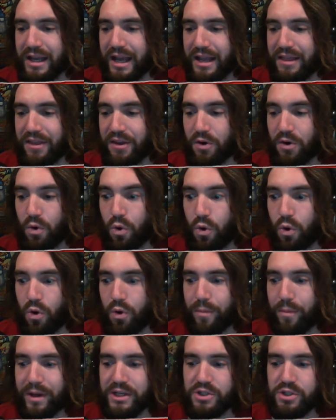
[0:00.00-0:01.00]
and then all
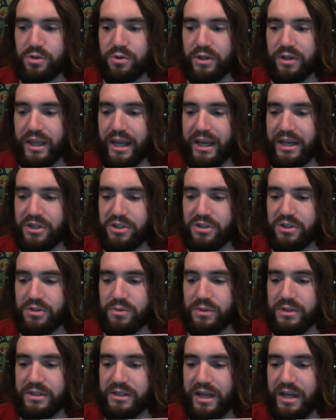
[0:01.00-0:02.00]
my shooting actions
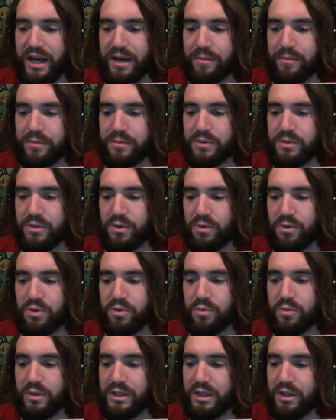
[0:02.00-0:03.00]
would stop. So you
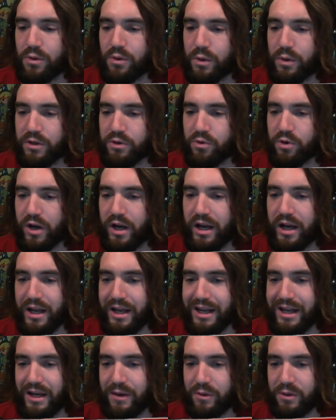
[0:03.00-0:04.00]
would kill one grot,
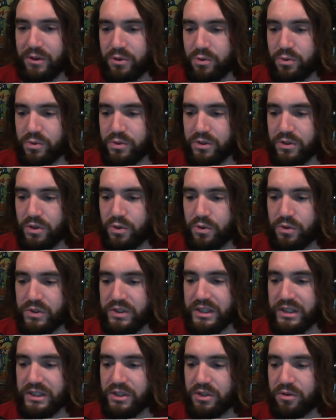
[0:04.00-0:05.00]
and I would lose a whole
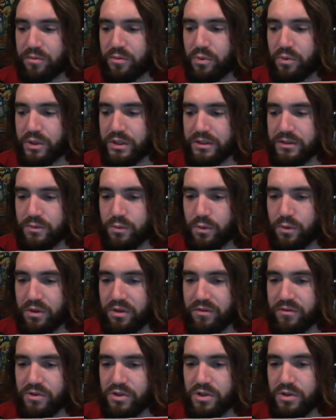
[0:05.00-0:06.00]
600 points worth
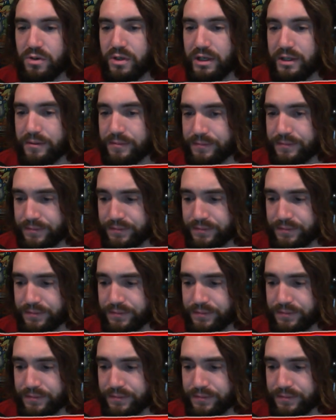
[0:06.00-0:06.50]
of shooting.